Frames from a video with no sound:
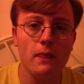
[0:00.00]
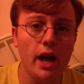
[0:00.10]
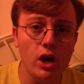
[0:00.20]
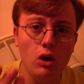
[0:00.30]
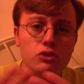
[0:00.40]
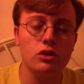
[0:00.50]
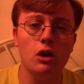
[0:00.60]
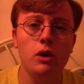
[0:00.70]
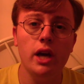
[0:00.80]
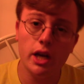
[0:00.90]
And
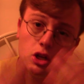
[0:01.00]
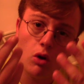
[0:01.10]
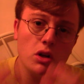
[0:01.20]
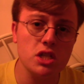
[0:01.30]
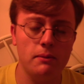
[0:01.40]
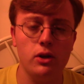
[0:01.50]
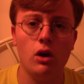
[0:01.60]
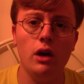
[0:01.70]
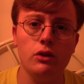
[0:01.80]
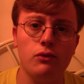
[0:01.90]
also, encourage some of your
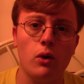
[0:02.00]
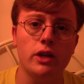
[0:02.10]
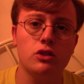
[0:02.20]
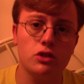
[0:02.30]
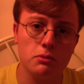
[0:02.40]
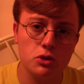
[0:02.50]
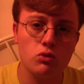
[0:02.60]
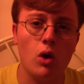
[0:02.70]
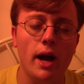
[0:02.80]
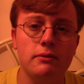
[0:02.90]
other friends to
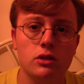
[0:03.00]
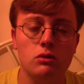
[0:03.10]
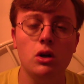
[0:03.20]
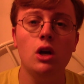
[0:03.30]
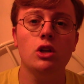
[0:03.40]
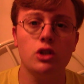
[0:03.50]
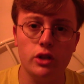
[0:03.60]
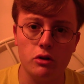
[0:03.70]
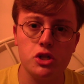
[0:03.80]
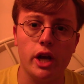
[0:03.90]
subscribe to to
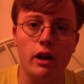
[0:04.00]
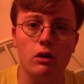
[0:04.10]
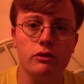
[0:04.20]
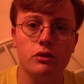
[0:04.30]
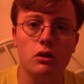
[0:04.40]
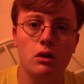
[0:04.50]
their channels.